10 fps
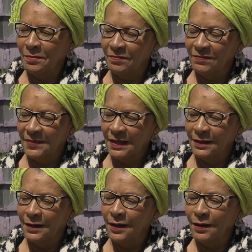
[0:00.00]
Oh,
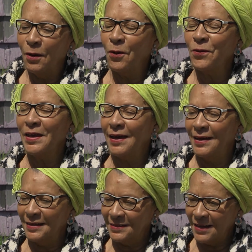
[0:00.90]
yes. Oh,
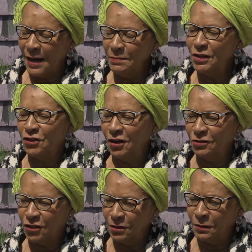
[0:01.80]
yes. I miss
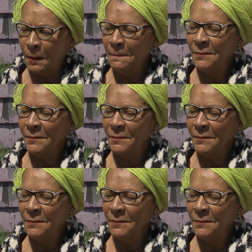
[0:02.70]
you too.